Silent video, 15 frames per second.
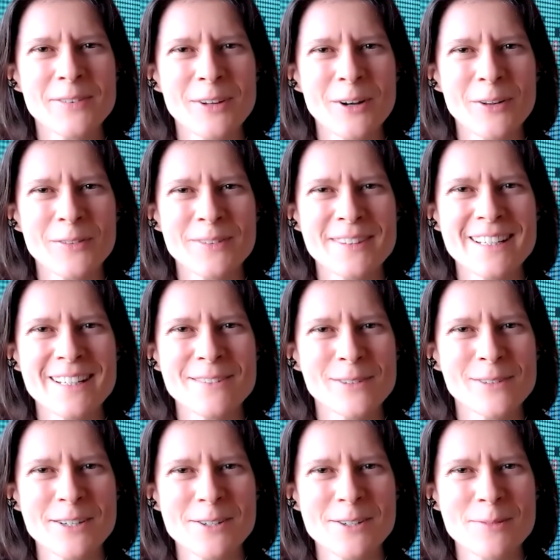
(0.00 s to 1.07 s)
thought the
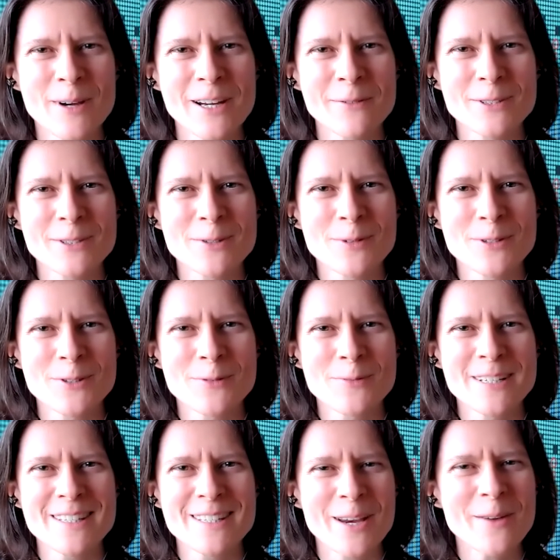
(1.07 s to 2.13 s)
inflation spike was supposed to
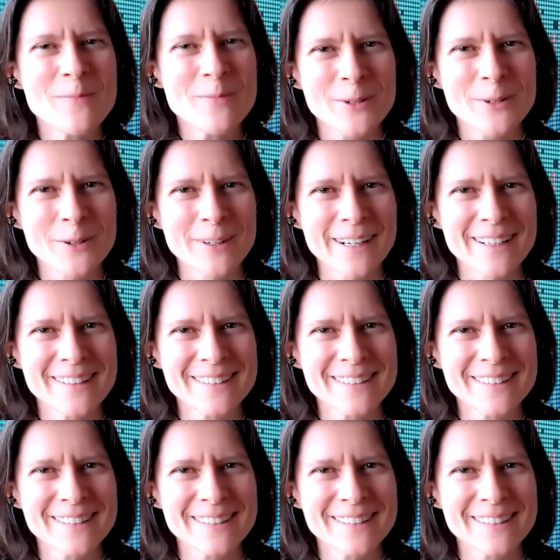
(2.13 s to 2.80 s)
be temporary.